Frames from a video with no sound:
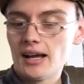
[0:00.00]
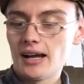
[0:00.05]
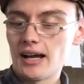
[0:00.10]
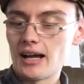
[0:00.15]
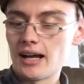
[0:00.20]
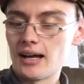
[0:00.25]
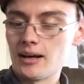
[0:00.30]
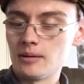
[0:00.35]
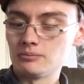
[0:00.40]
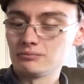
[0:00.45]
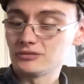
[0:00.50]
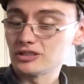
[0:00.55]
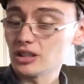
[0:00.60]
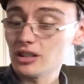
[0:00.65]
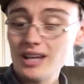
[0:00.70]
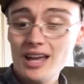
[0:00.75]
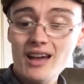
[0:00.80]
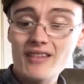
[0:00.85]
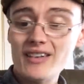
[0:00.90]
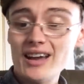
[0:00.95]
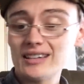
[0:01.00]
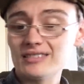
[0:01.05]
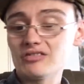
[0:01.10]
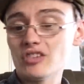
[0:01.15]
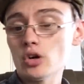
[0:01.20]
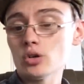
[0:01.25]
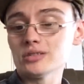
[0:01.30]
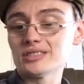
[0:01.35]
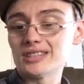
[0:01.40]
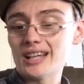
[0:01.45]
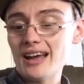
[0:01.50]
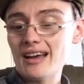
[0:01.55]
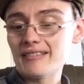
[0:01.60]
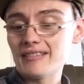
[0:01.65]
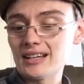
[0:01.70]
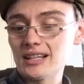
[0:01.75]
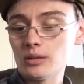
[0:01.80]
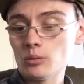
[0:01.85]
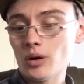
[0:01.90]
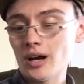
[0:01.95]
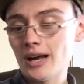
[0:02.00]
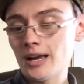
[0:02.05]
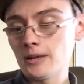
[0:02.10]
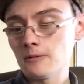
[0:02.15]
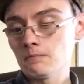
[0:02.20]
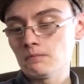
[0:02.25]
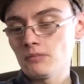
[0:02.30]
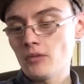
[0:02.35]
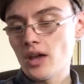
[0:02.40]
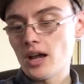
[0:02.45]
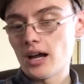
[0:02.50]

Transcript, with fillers: Um, so yeah, that's those there anyway.